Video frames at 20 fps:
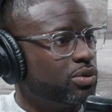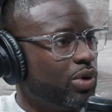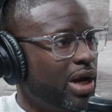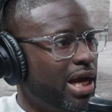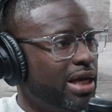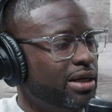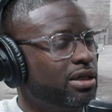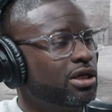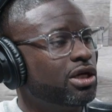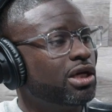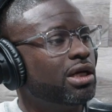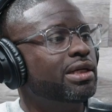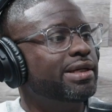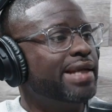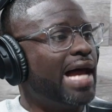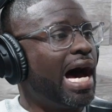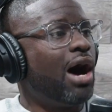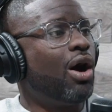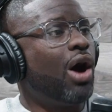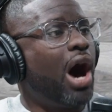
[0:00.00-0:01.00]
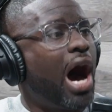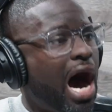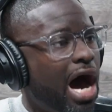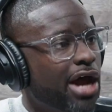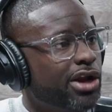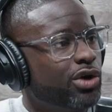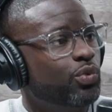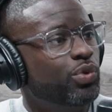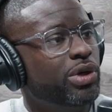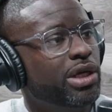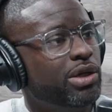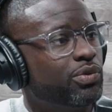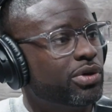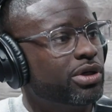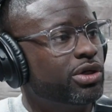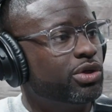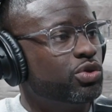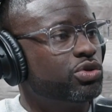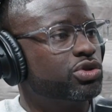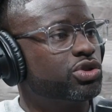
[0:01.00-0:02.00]
Right? Now, how do we
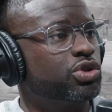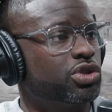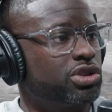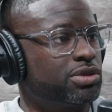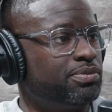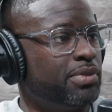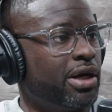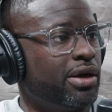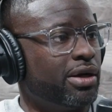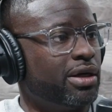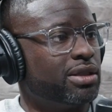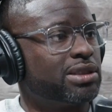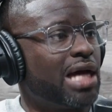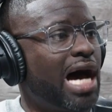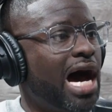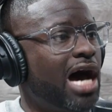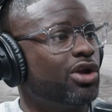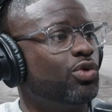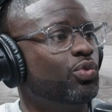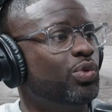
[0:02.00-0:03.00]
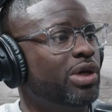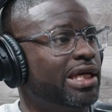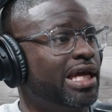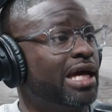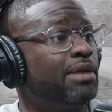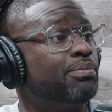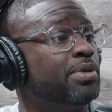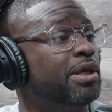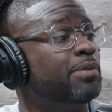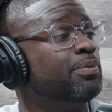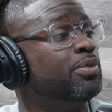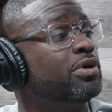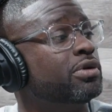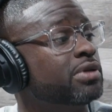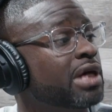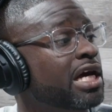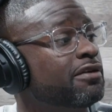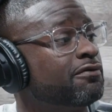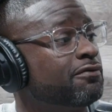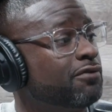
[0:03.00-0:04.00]
reduce those barriers? How do we get
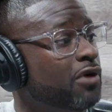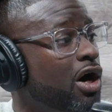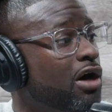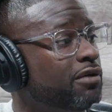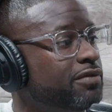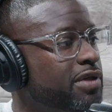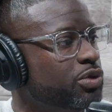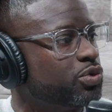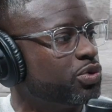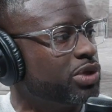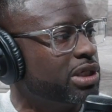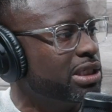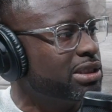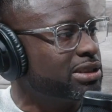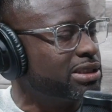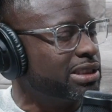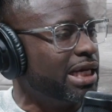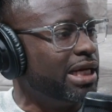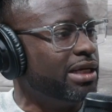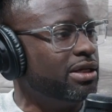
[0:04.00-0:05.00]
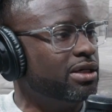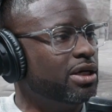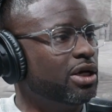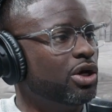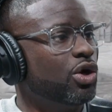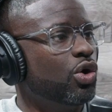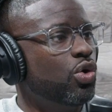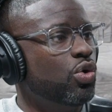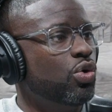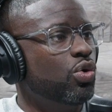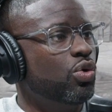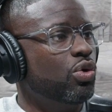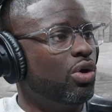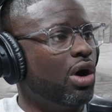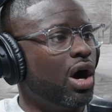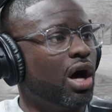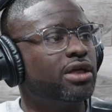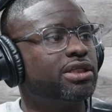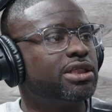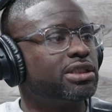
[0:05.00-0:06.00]
people involved in real estate who
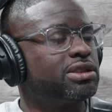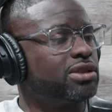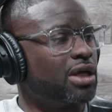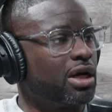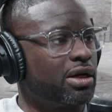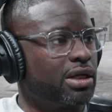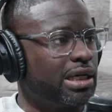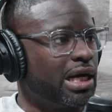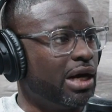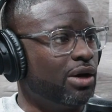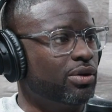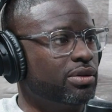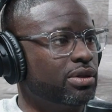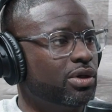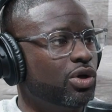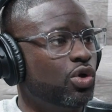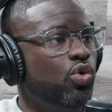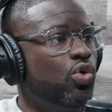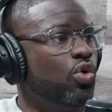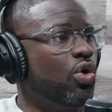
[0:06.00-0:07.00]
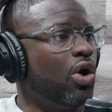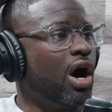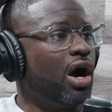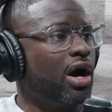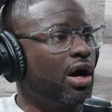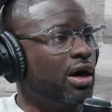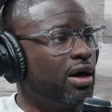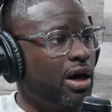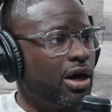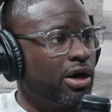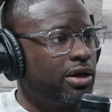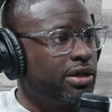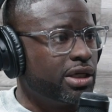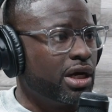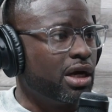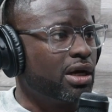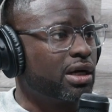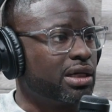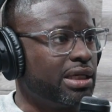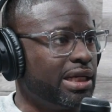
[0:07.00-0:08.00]
are just starting out, who are
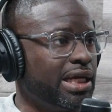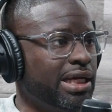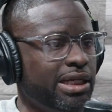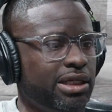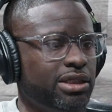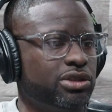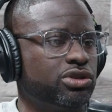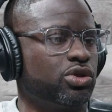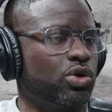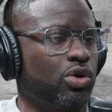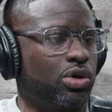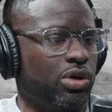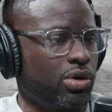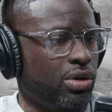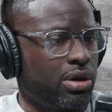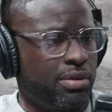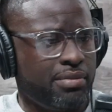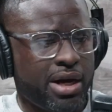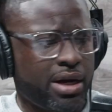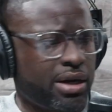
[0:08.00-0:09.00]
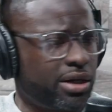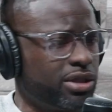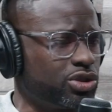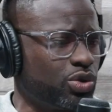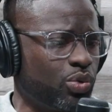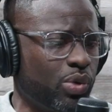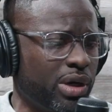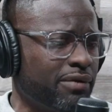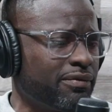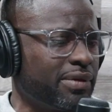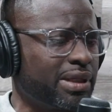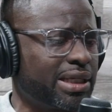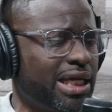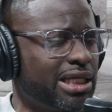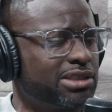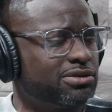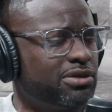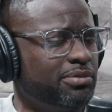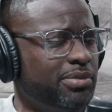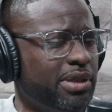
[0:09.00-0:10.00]
young Canadians or Americans or whatever the
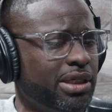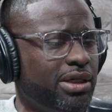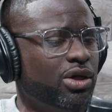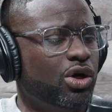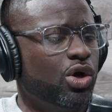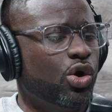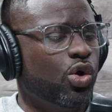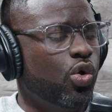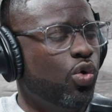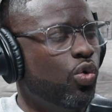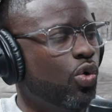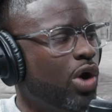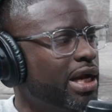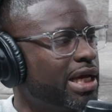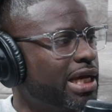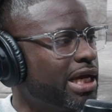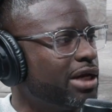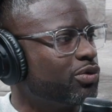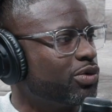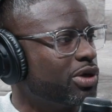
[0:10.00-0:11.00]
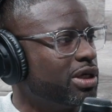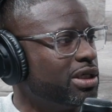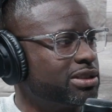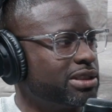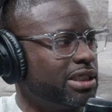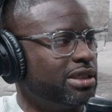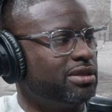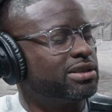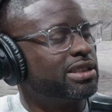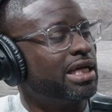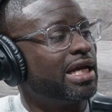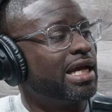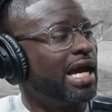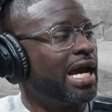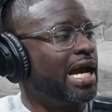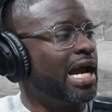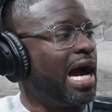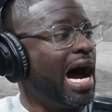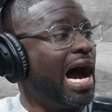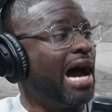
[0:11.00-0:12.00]
case may be, who want to get in real estate and saying,
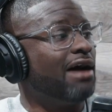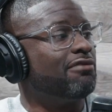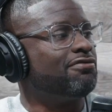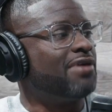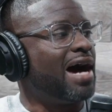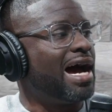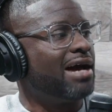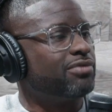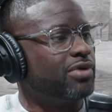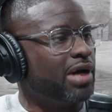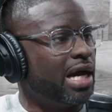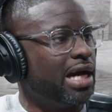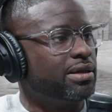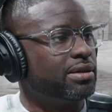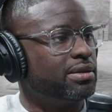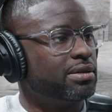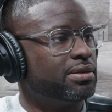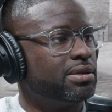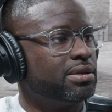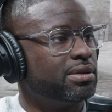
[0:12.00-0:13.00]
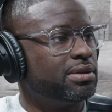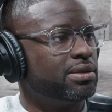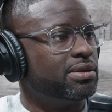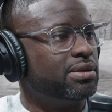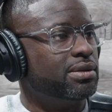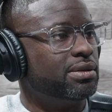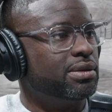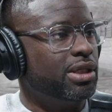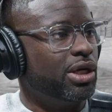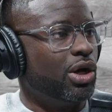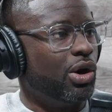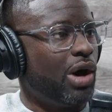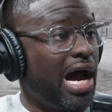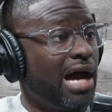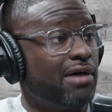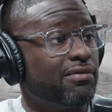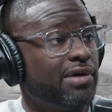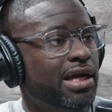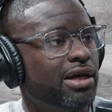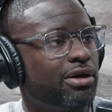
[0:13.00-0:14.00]
hey, I have 5 grand. You know, I
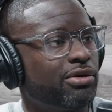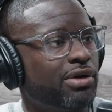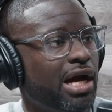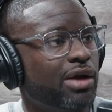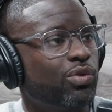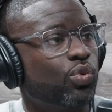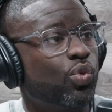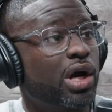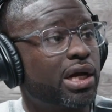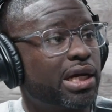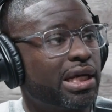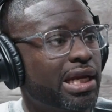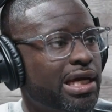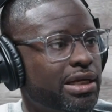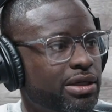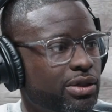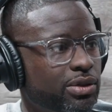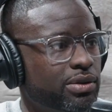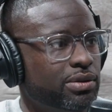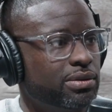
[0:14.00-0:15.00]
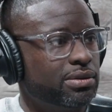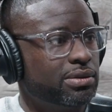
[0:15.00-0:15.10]
have $8,000. What can I do?